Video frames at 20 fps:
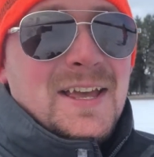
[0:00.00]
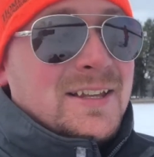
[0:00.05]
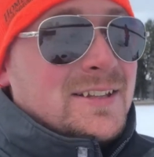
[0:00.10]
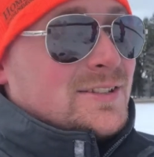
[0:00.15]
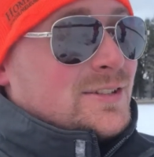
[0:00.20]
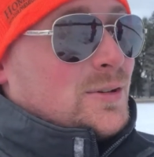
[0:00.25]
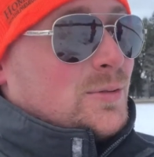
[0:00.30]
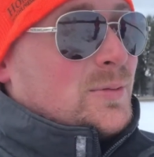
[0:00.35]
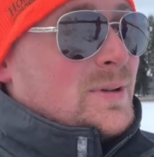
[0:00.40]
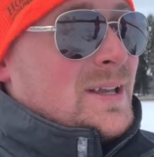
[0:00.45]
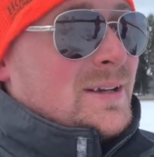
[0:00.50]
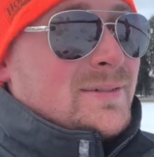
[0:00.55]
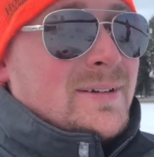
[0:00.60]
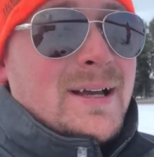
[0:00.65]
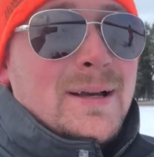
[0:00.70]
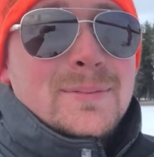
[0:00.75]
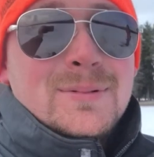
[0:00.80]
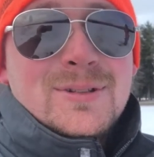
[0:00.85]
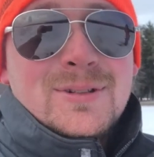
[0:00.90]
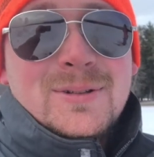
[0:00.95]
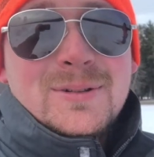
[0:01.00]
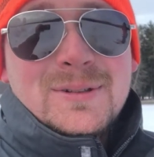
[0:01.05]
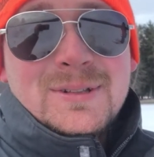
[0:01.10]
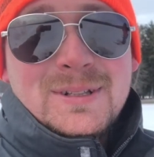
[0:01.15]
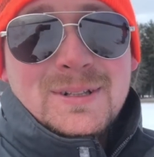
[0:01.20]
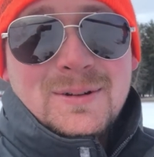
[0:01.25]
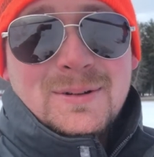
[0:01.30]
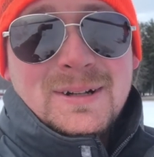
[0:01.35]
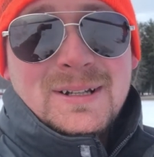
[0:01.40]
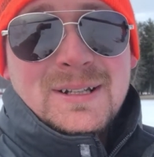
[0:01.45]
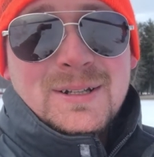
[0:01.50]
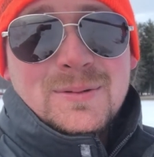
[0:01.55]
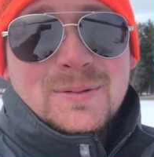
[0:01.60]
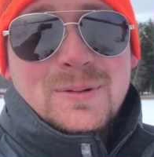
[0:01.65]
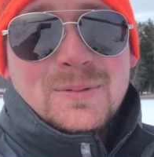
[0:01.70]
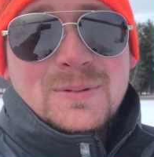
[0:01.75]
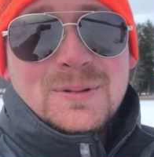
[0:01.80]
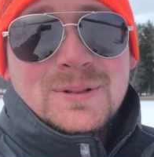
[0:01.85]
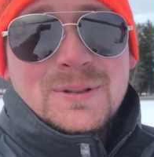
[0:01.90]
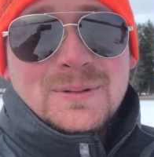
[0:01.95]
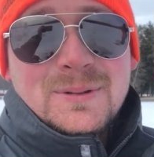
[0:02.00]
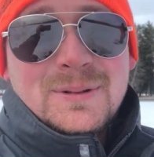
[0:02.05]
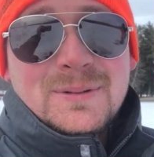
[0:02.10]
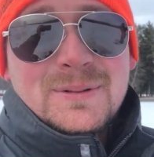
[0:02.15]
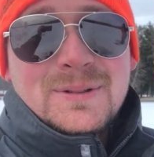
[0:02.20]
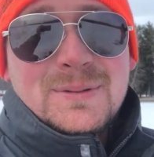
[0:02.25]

So we have absolutely no idea what we're doing.